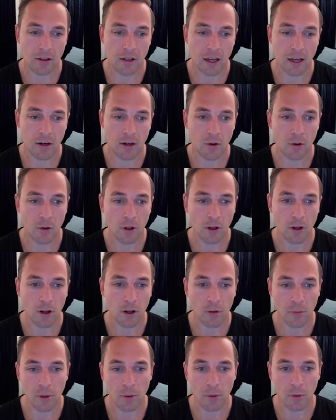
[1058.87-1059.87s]
I know a
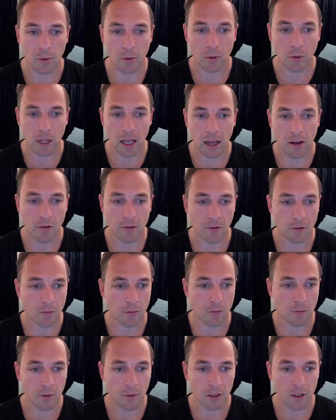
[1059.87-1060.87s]
lot of people will have
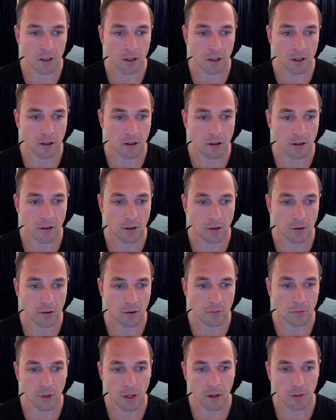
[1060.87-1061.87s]
some,
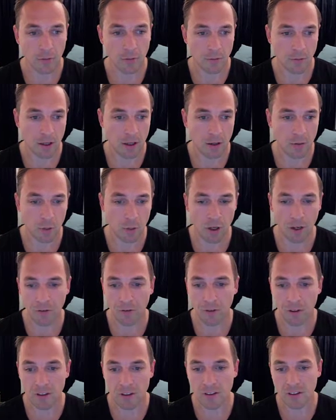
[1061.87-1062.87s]

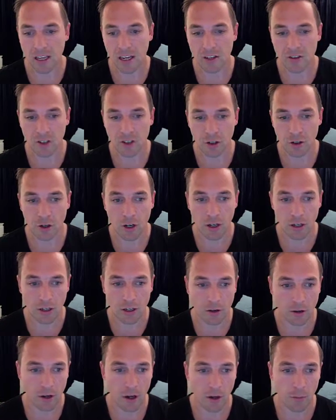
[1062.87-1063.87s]
if this is actually a good
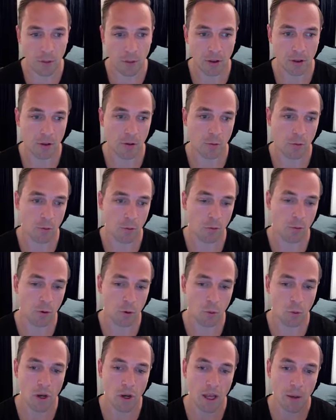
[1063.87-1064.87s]
idea or not, but
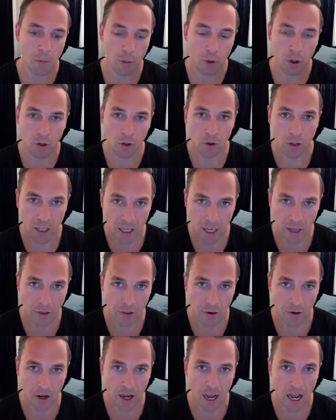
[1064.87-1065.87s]
the way I put it
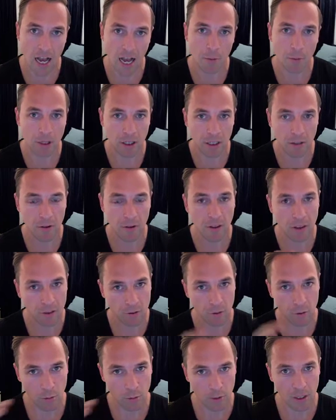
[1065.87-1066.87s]
together, I believe that
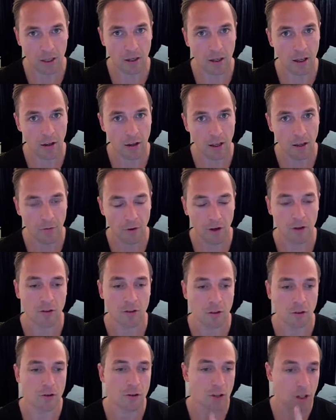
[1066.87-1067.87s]
this will be a fair
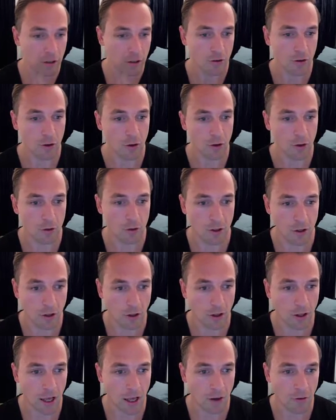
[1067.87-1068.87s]
solution. I'll show you
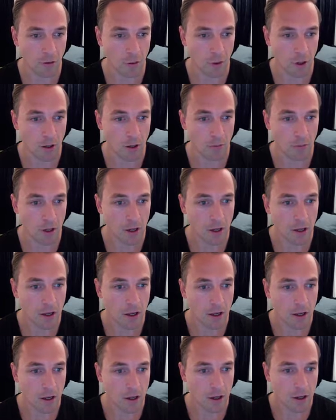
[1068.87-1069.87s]
after a while.
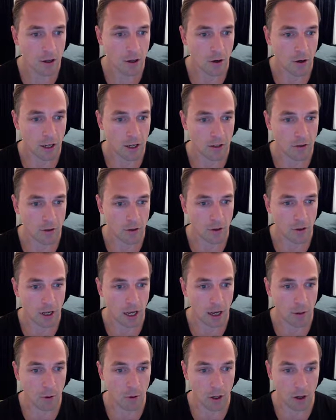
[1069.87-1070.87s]
Okay, so
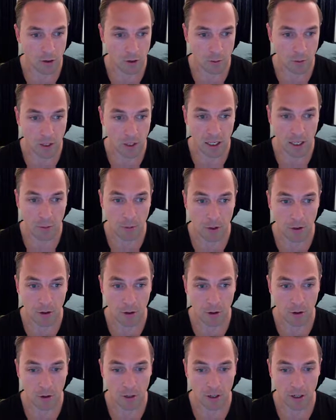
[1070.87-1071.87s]
I will also be keeping the
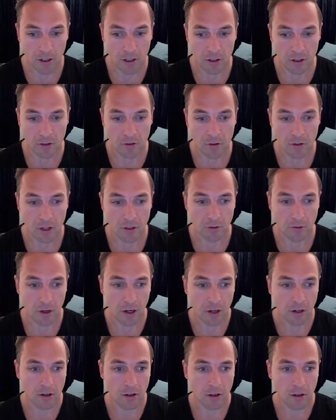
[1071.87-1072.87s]
correlation, so that's
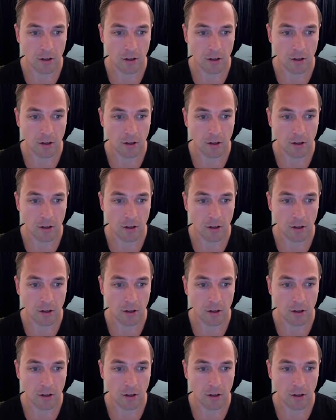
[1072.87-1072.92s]
fine.